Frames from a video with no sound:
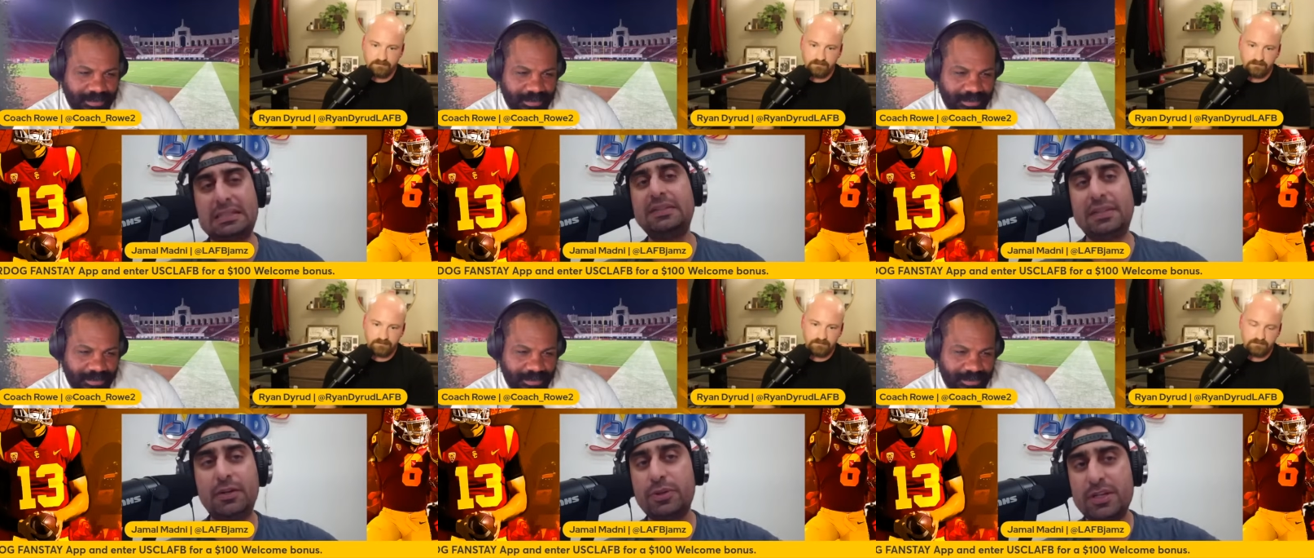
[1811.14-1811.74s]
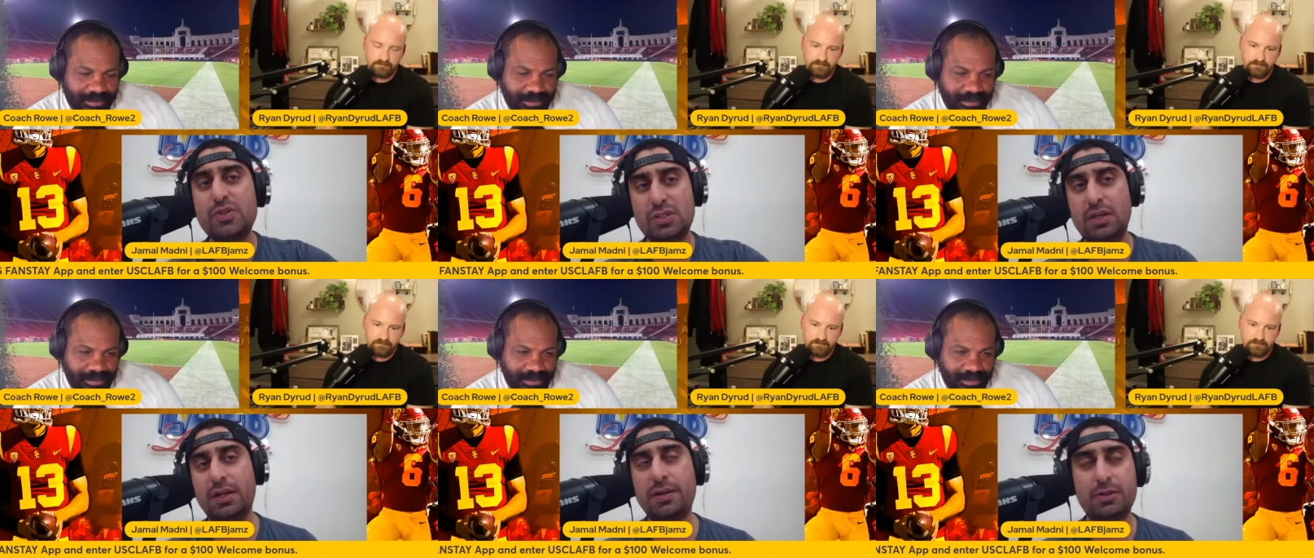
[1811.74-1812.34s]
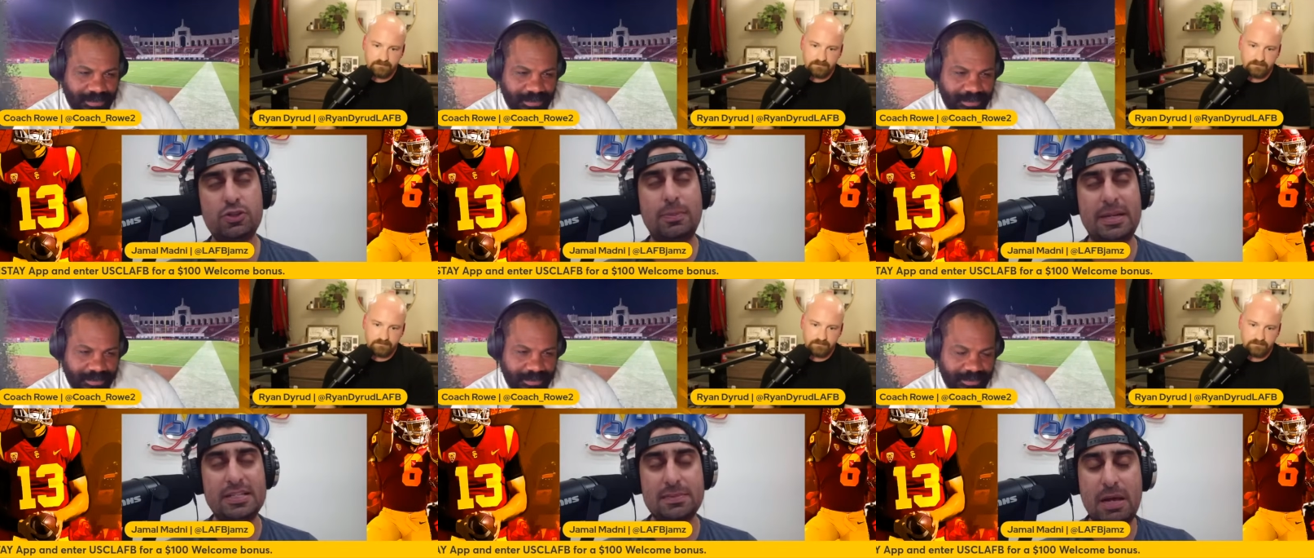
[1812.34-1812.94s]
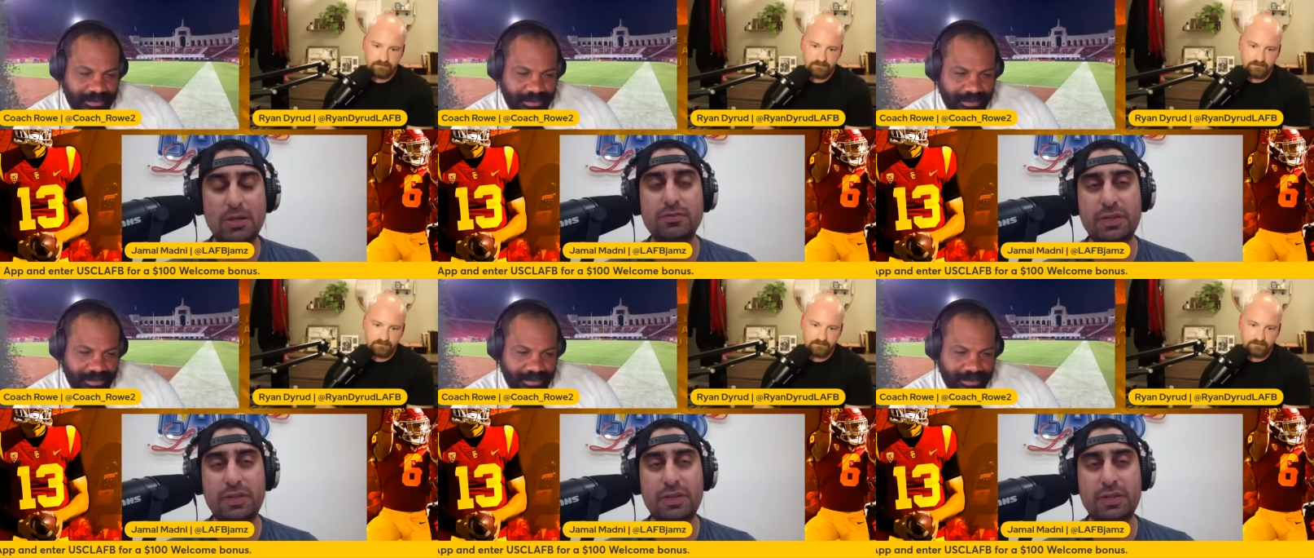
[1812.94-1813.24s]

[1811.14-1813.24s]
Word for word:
Speaker 1: think there is a tremendous amount